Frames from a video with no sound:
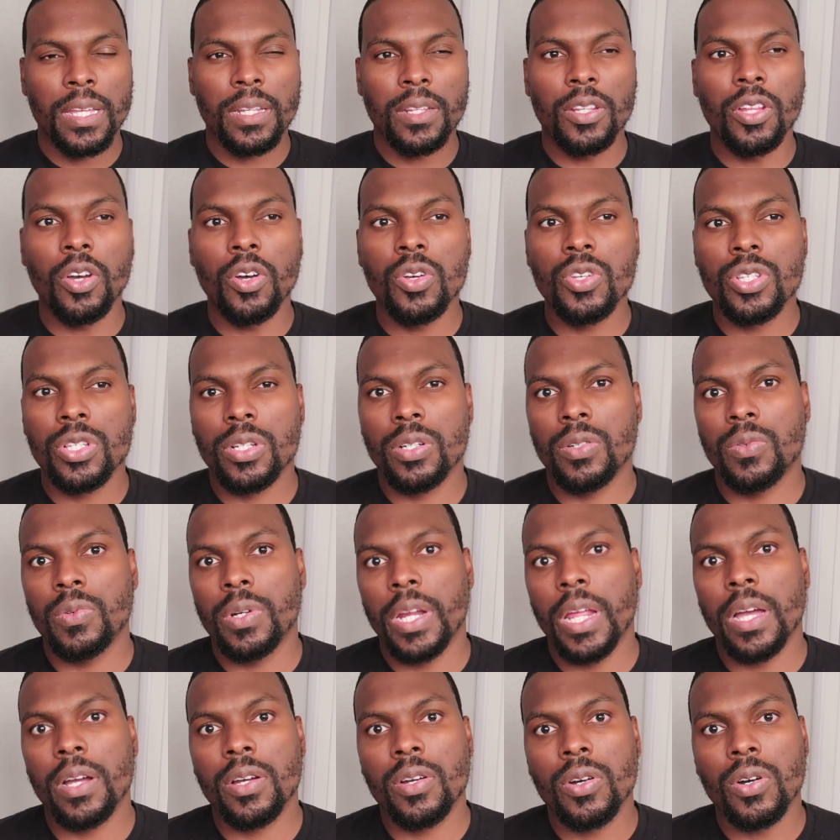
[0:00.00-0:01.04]
Those are
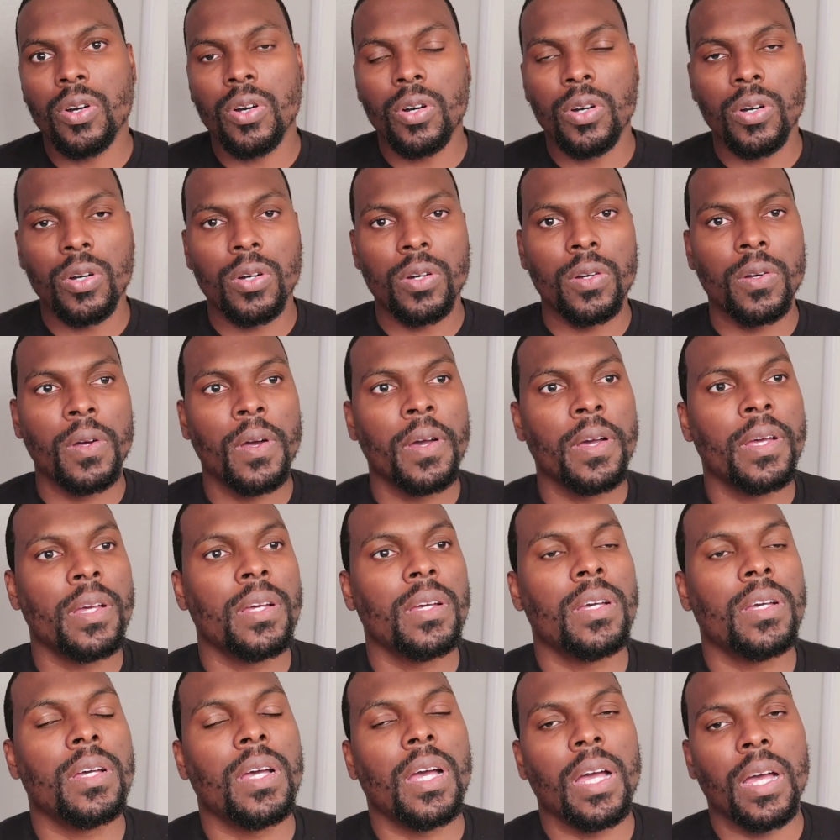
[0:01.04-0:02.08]
what I call
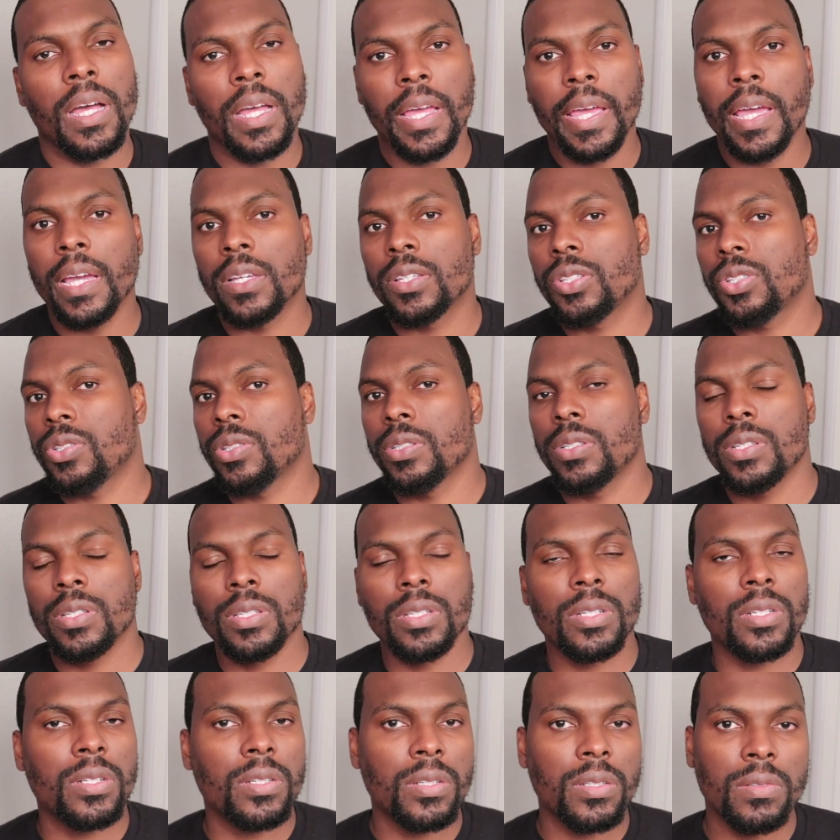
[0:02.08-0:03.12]
extras,
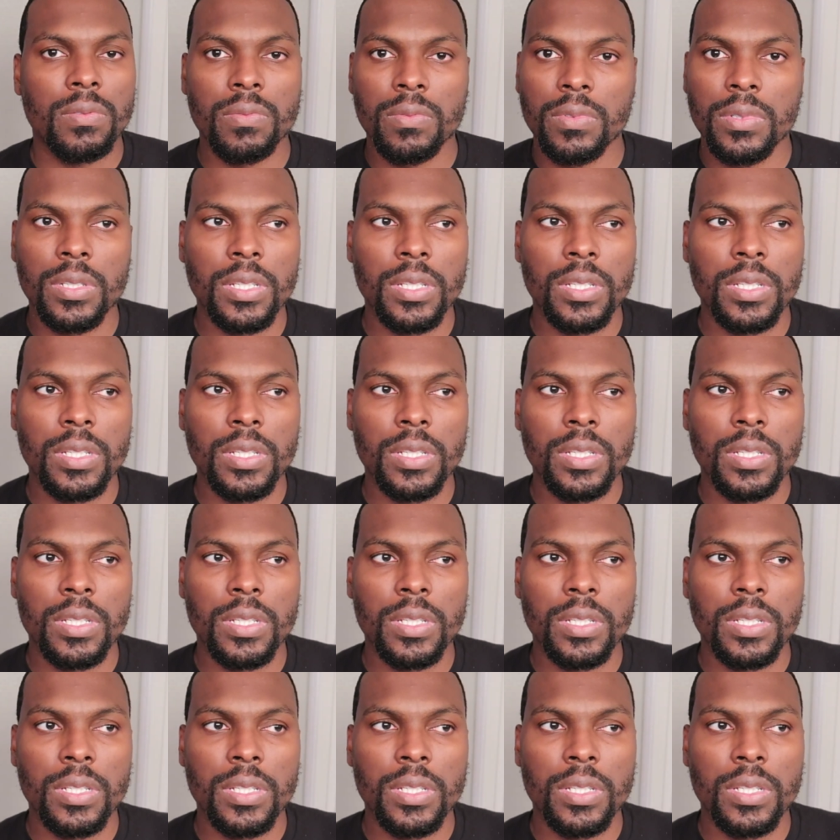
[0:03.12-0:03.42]
you know,